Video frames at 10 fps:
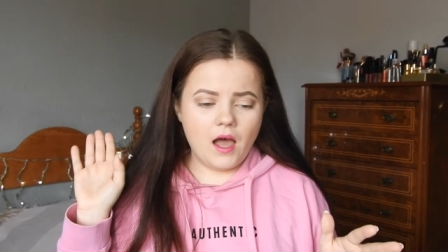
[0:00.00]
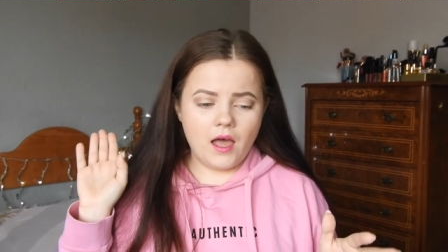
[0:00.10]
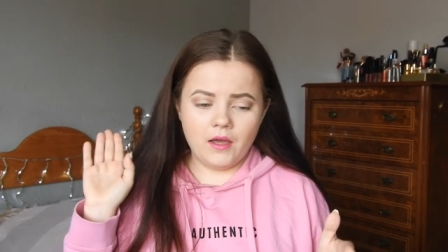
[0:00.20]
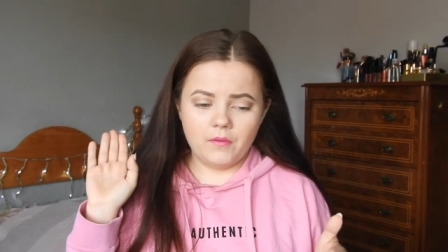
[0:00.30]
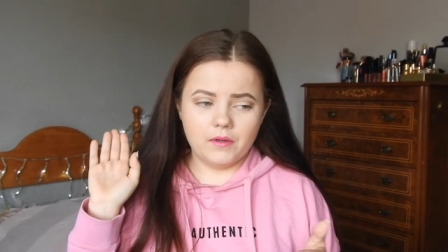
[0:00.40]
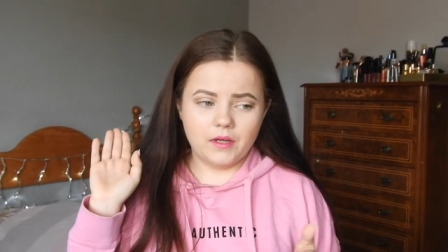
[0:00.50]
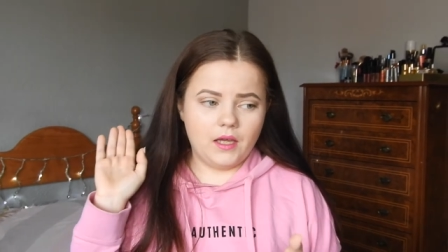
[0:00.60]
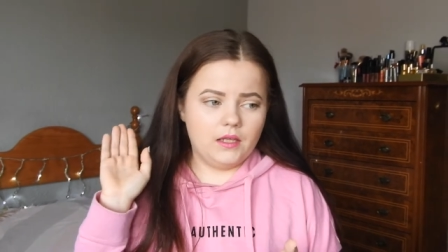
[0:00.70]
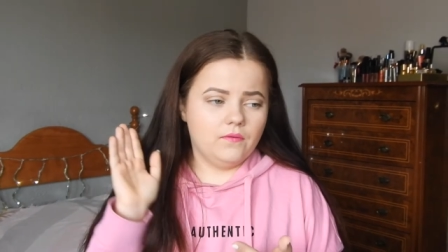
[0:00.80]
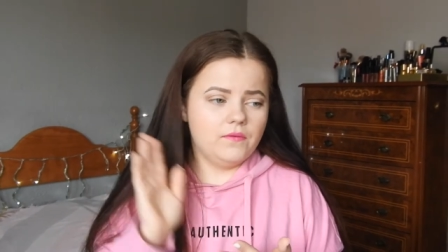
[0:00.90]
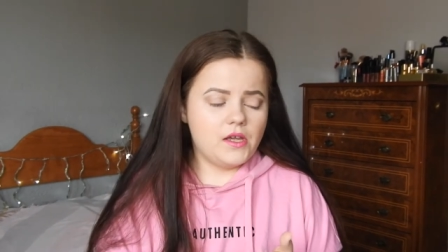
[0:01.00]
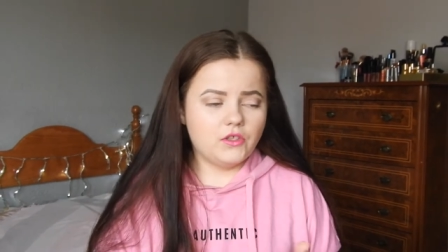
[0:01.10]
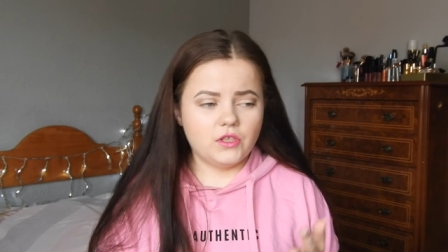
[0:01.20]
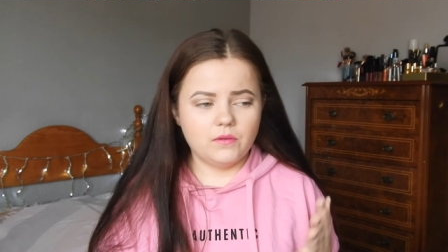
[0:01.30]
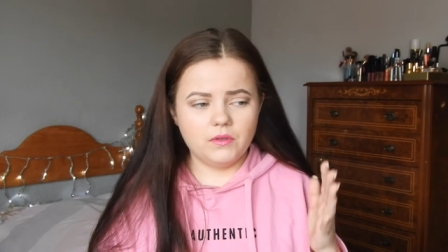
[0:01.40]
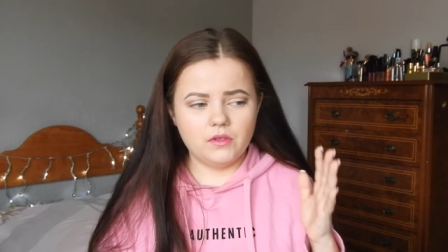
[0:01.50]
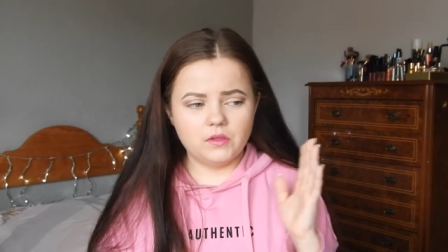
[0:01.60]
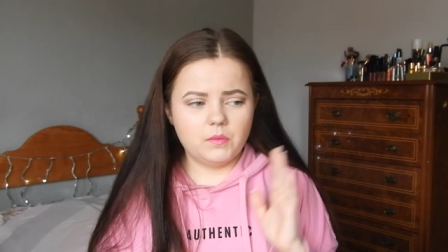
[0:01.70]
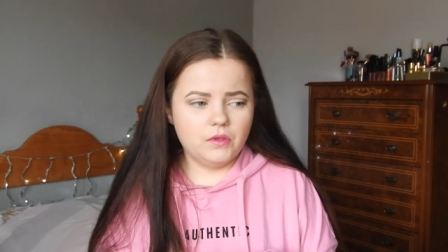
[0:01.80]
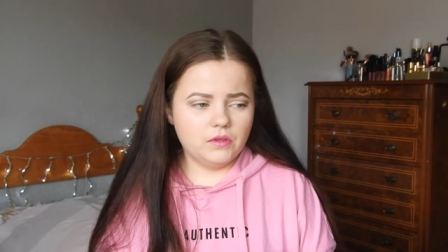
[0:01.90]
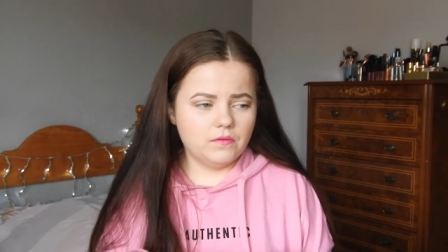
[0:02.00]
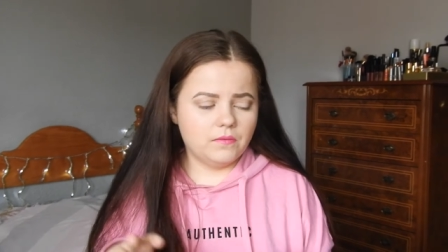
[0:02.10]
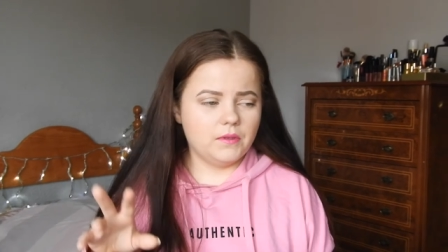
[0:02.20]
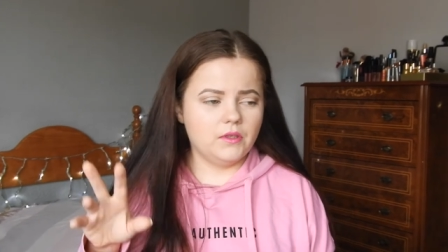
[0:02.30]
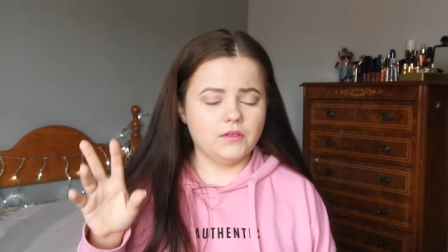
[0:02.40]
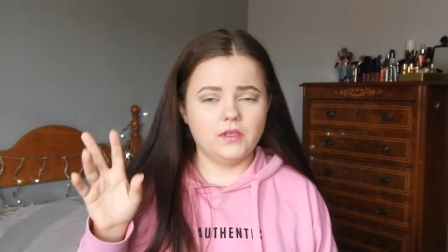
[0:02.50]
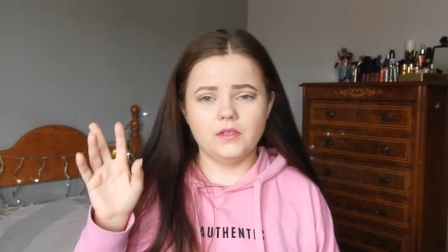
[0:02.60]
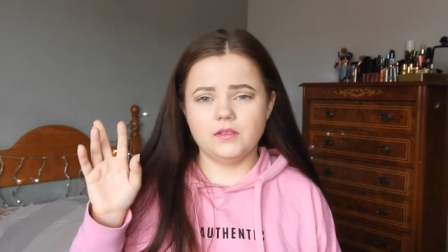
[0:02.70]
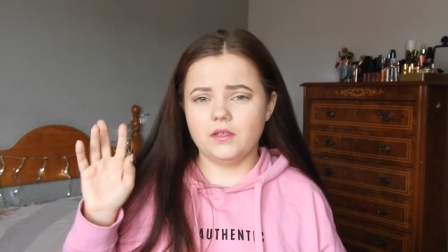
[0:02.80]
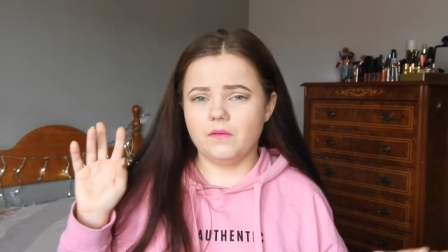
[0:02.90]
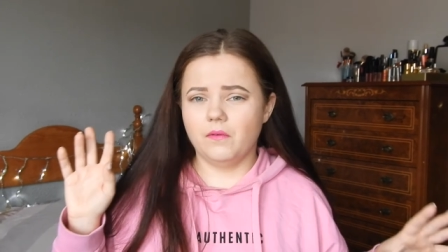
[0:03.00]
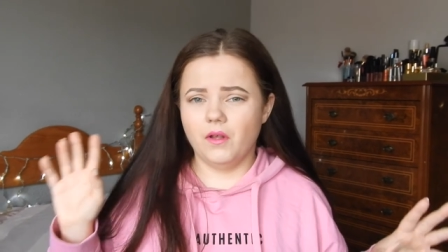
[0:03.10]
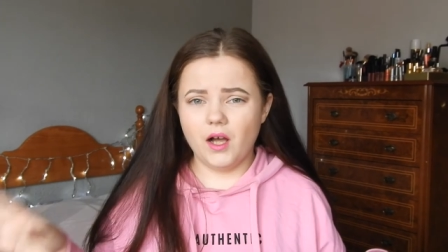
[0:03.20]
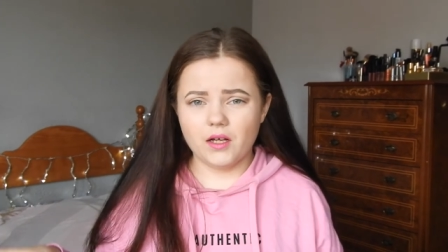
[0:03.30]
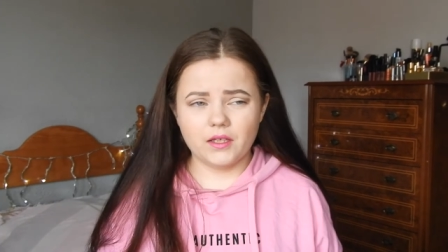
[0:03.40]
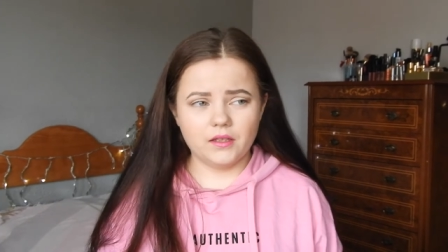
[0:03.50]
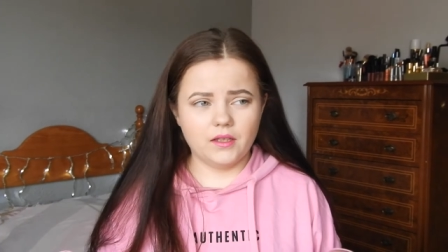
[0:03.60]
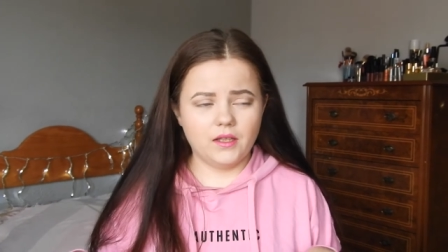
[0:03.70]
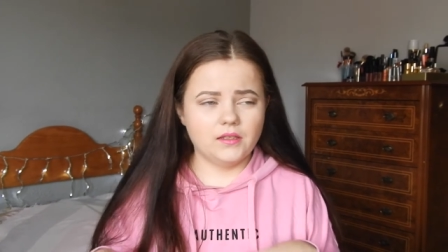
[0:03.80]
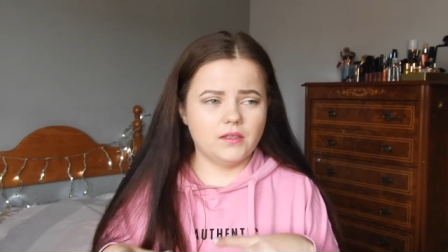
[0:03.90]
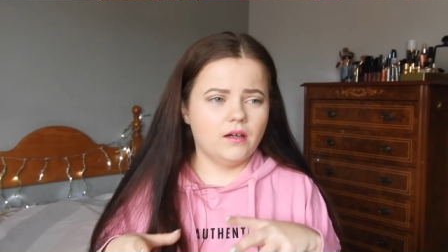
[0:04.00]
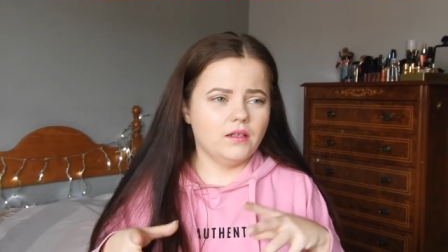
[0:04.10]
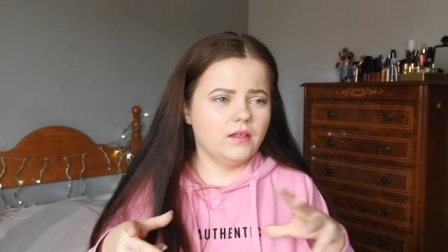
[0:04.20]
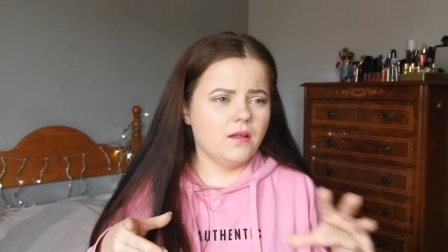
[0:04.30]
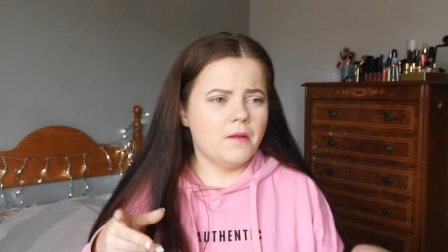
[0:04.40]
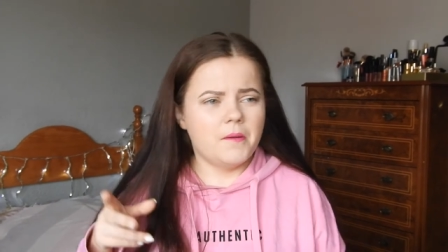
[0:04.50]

I had fashion videos, beauty videos, then I started vlogging, then I started